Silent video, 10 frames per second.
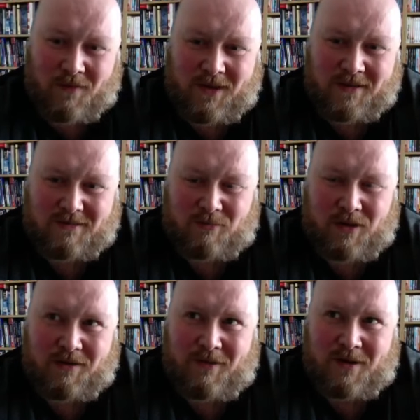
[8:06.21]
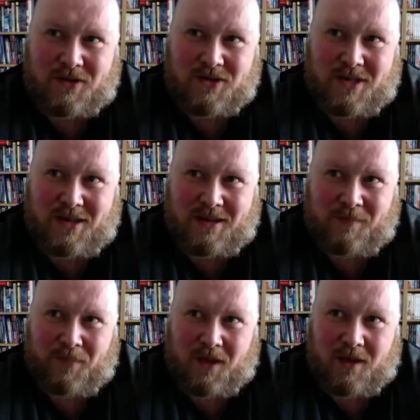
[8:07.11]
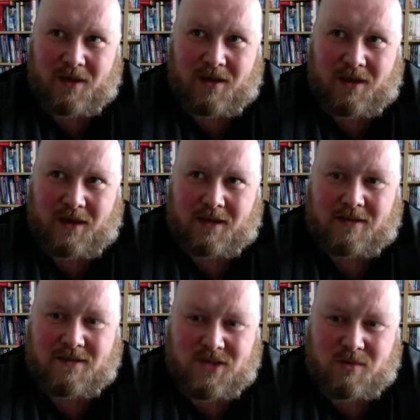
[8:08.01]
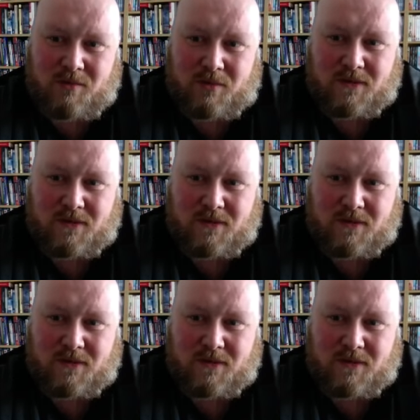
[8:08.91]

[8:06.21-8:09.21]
And I think we're very much in a consumable